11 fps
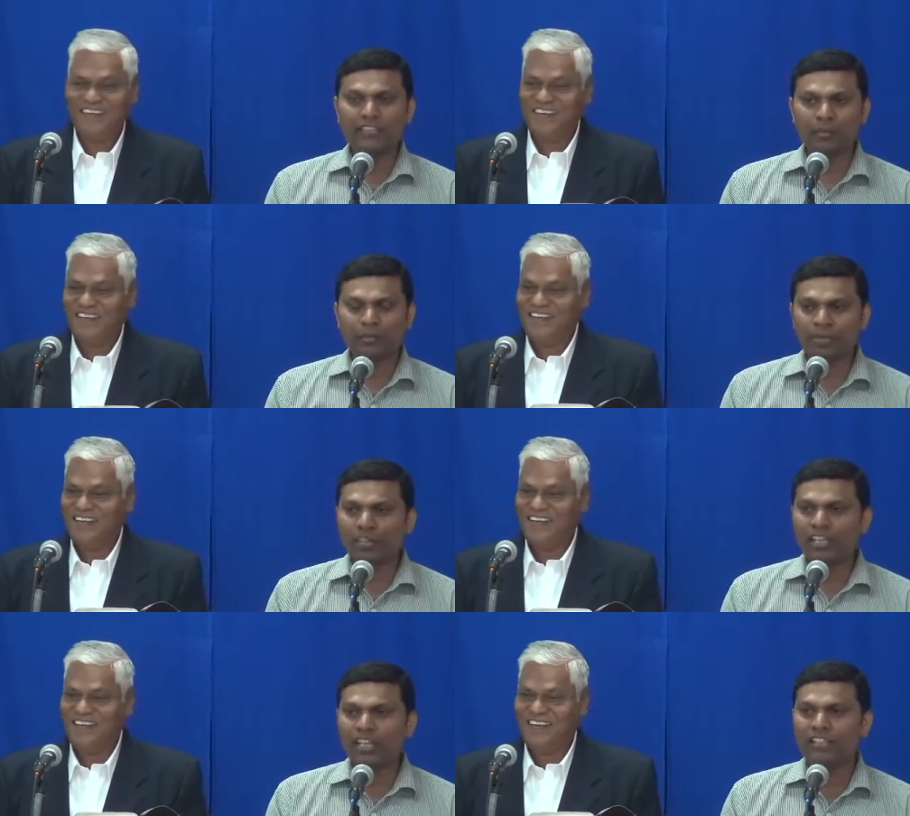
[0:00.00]

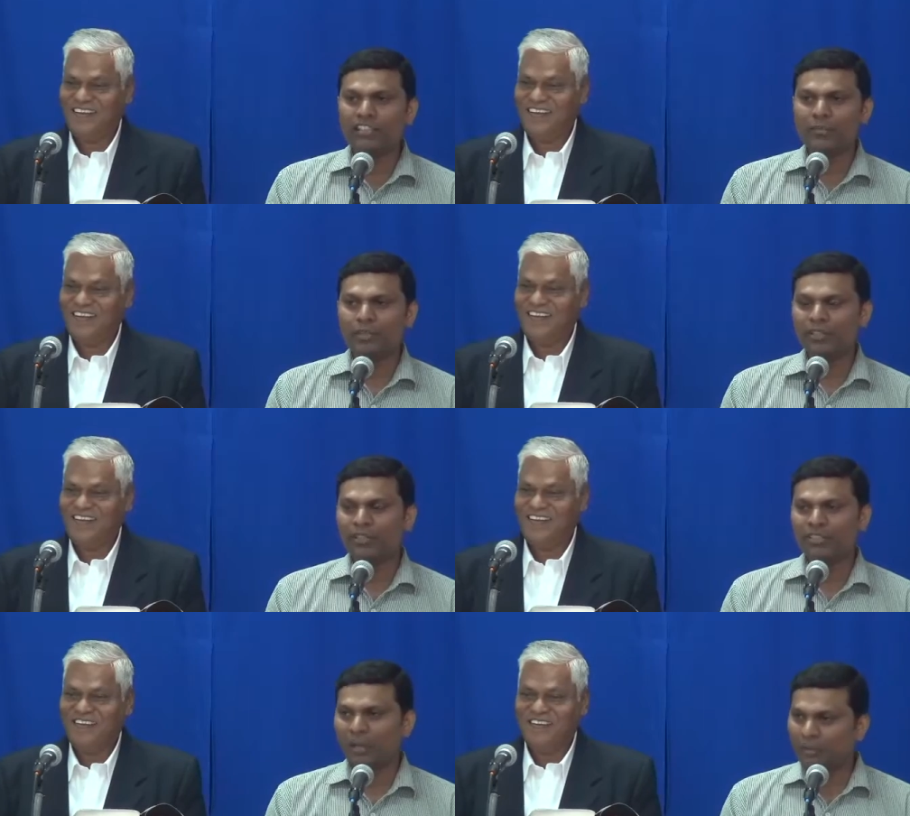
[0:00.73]
Speaker 1: Tapodugada and Jepedo,
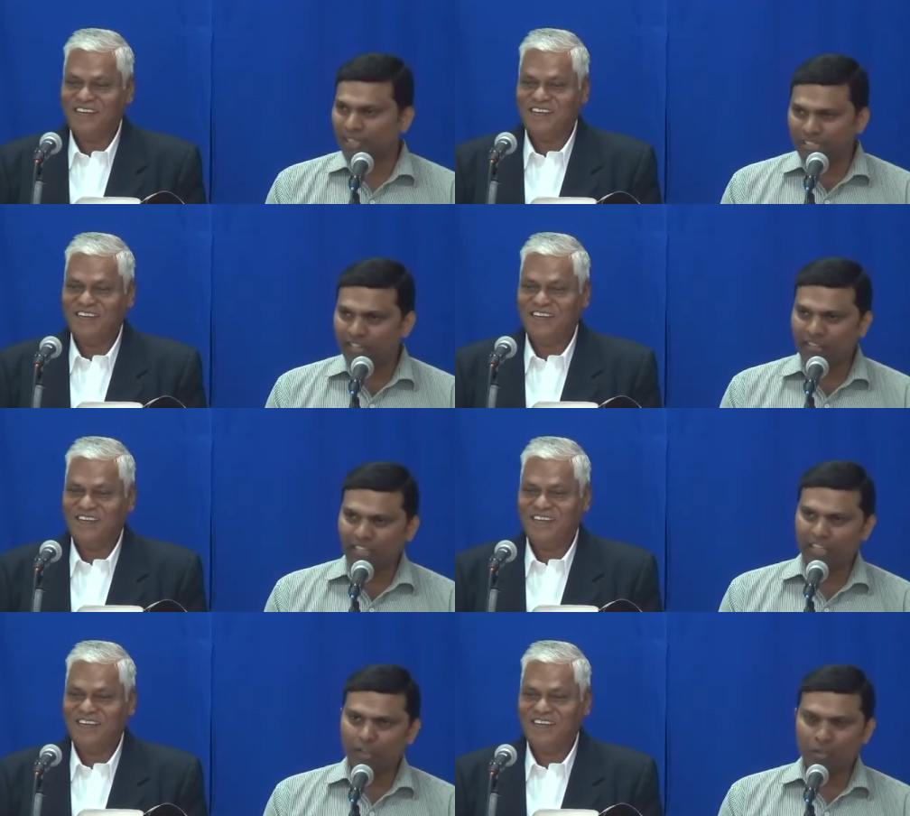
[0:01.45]
Samananga
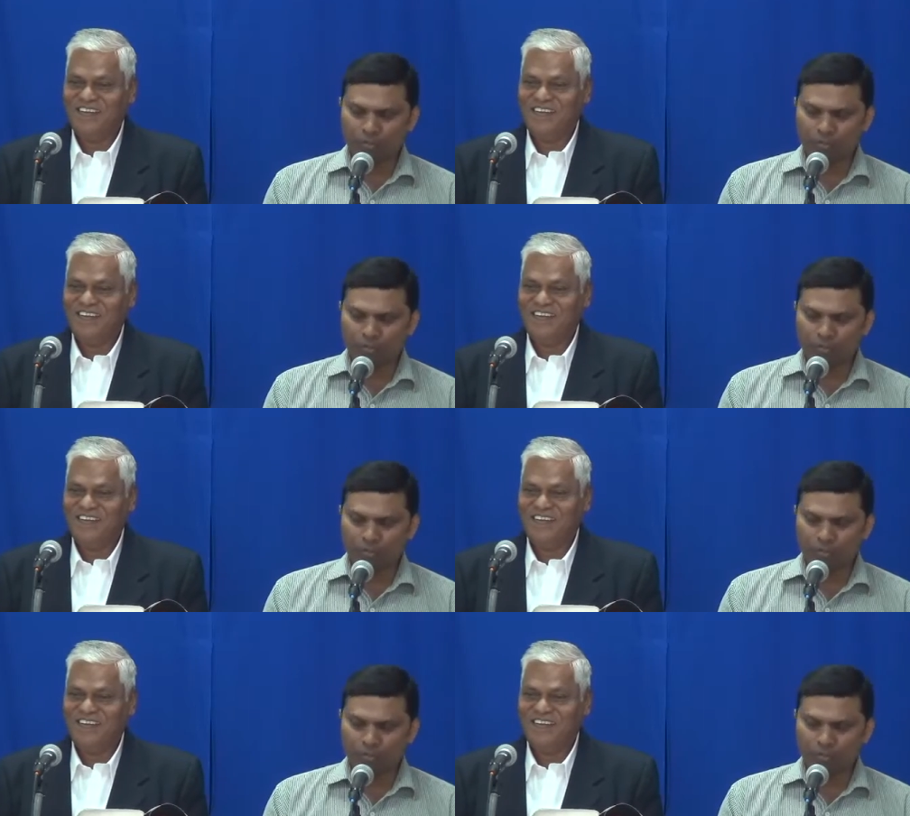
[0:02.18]
Veledu,